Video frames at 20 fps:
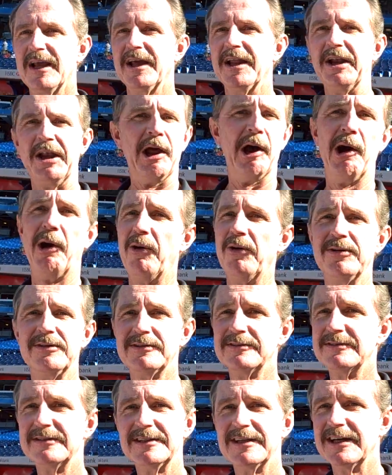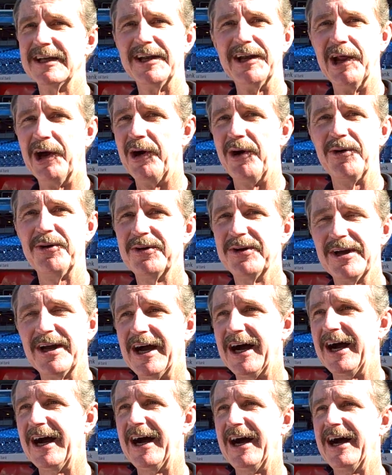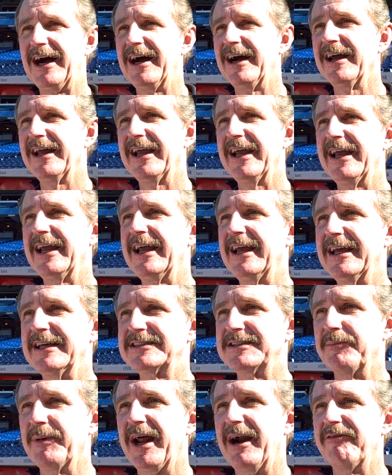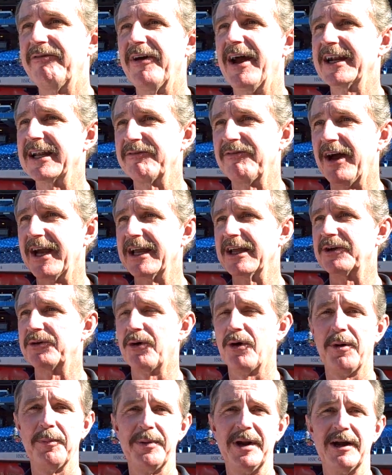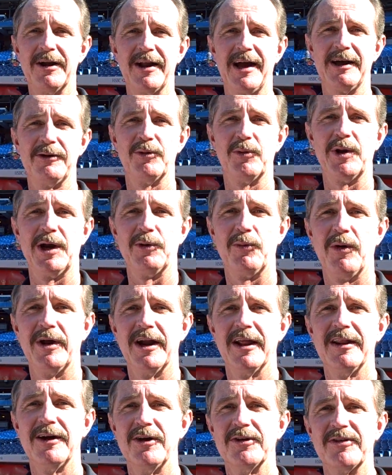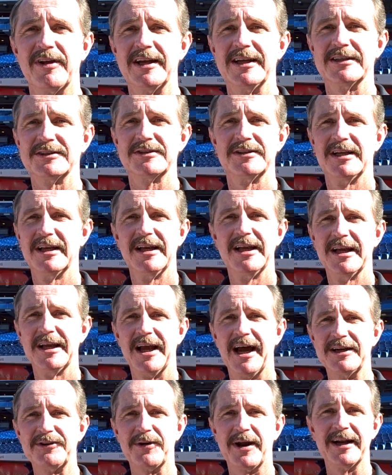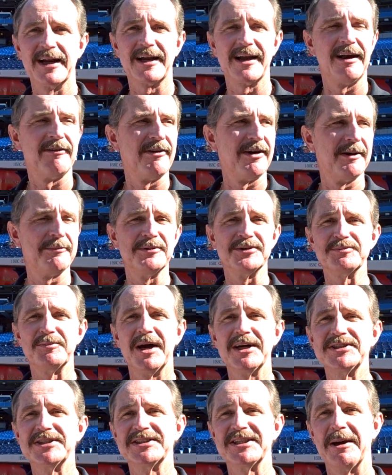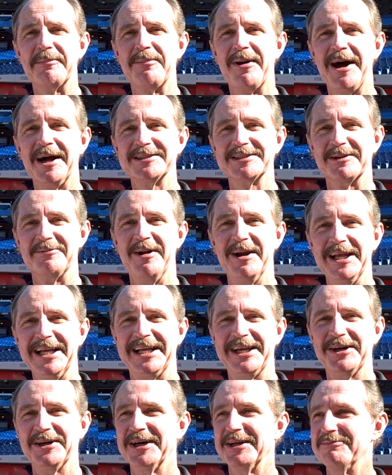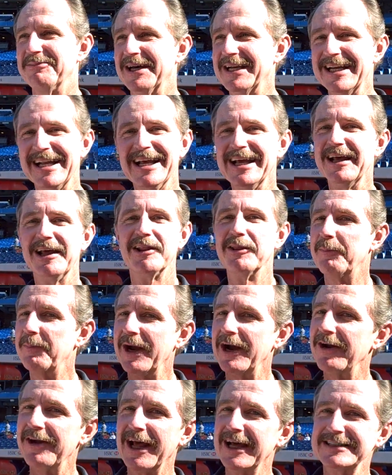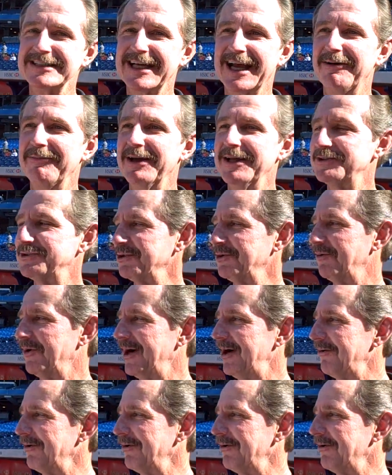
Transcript: No. As a matter of fact, if I could grow a beard, I'd wear one of those. I'd try to cover up as much as I possibly could, but the beard doesn't come in too well.